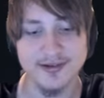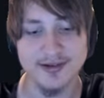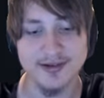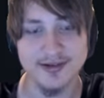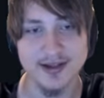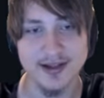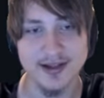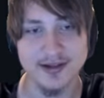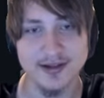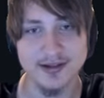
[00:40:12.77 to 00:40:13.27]
is
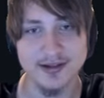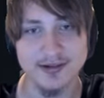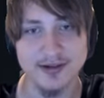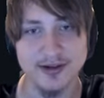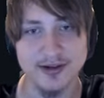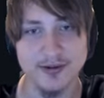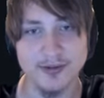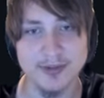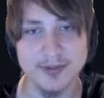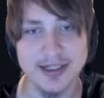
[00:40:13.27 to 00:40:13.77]
adding
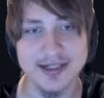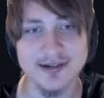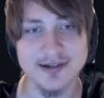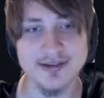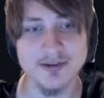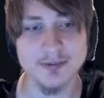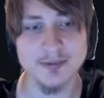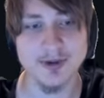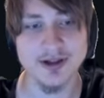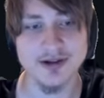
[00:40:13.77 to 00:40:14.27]
Tailwind, but I guess
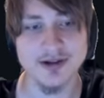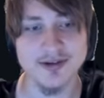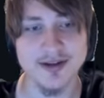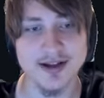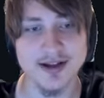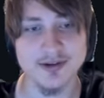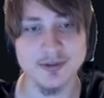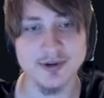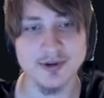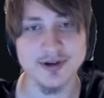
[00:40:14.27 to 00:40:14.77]
it's because
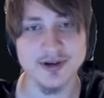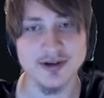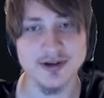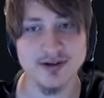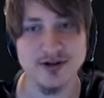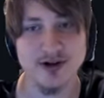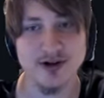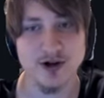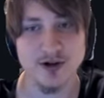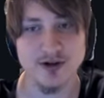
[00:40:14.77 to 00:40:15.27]
that's what the
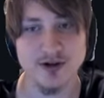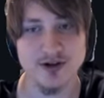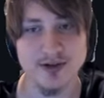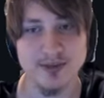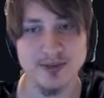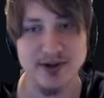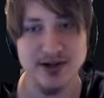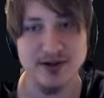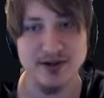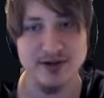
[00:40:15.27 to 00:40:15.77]
starter
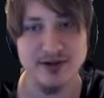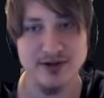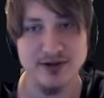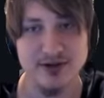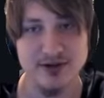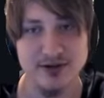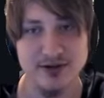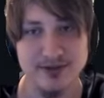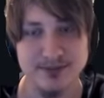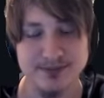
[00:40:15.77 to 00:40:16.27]
template
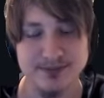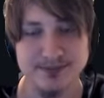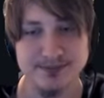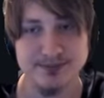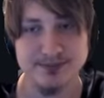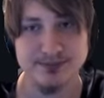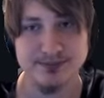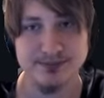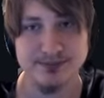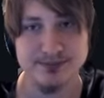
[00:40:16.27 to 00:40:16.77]
uses
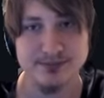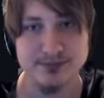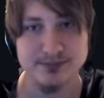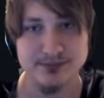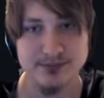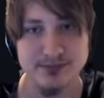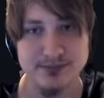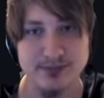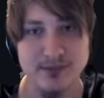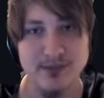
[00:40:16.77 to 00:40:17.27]

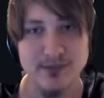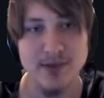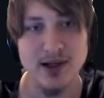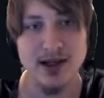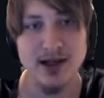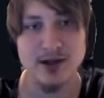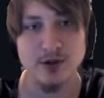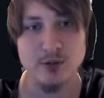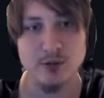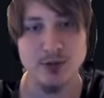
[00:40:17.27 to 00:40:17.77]

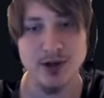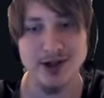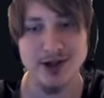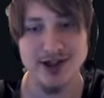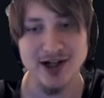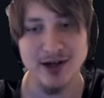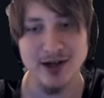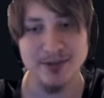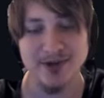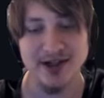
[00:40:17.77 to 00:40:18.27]
and it was probably
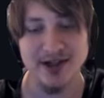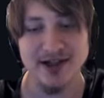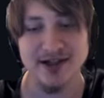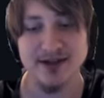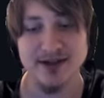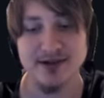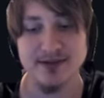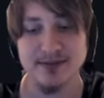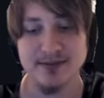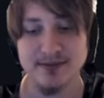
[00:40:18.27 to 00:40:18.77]
updated.